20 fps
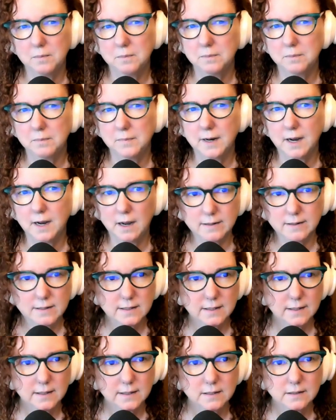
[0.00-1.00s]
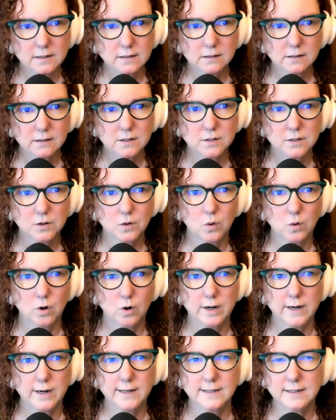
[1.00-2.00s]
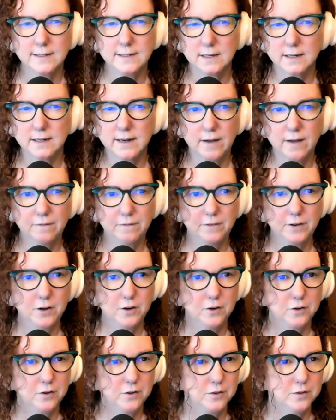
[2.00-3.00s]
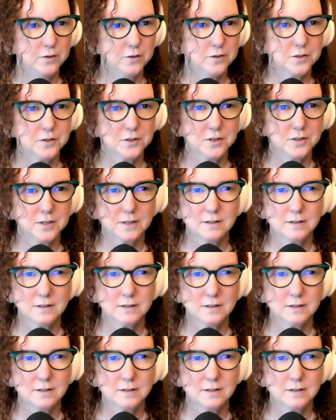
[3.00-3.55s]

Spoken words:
cousins or nieces and nephews?